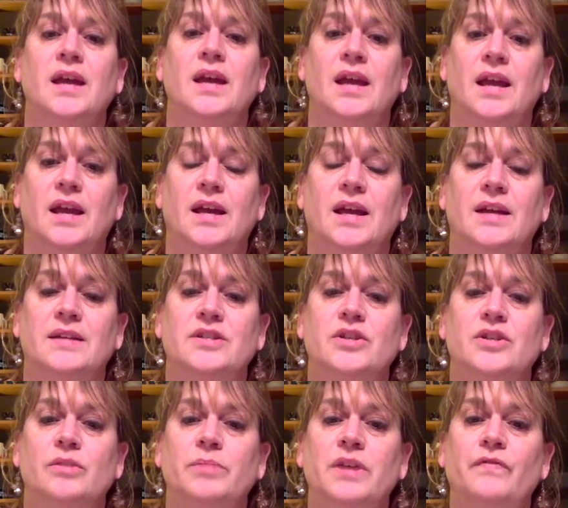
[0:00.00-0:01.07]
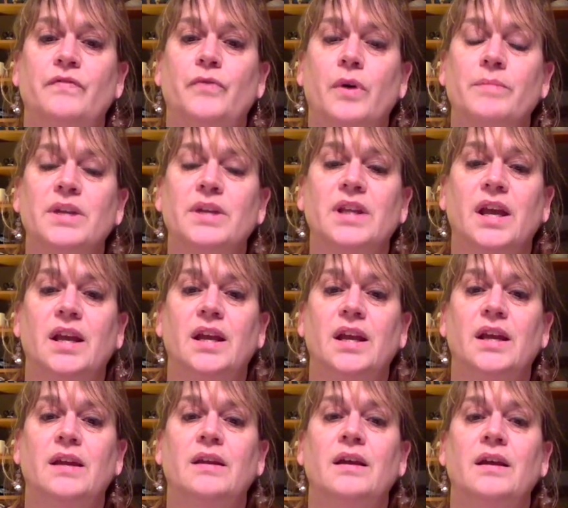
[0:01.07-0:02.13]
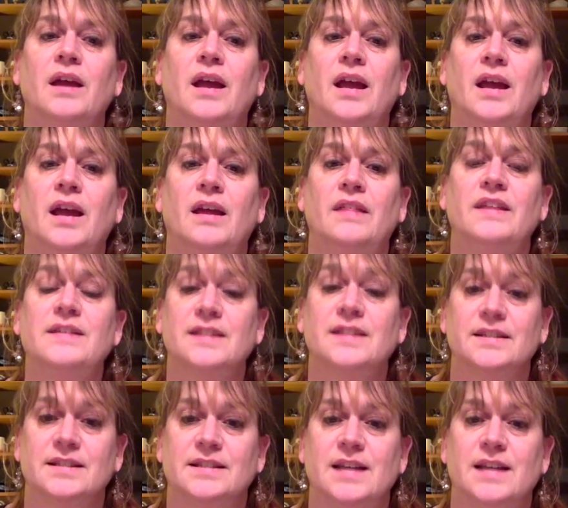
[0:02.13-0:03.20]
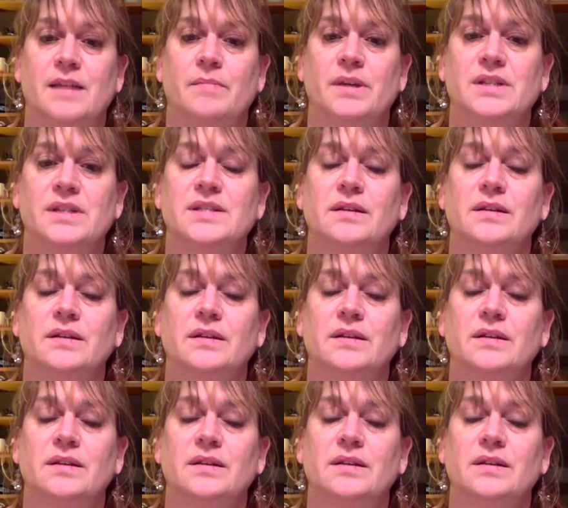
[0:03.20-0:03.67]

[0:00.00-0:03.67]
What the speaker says: And you'll be formulating a thesis statement.